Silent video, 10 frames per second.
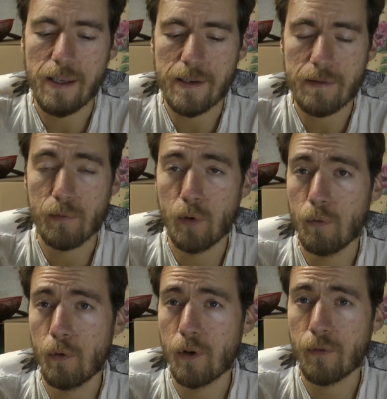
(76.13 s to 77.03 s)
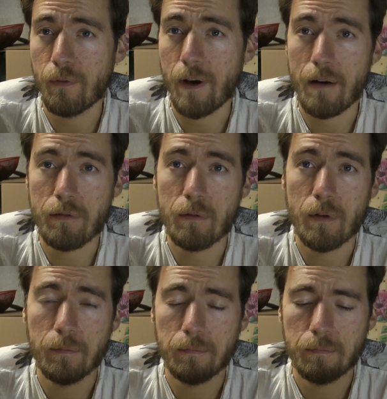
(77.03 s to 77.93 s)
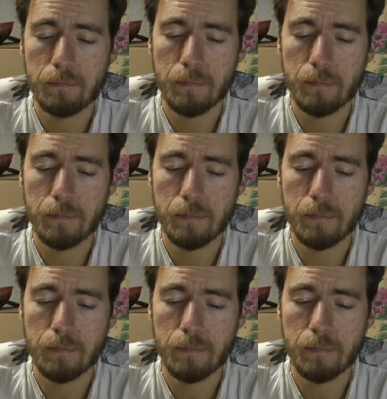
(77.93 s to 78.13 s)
it will work for everyone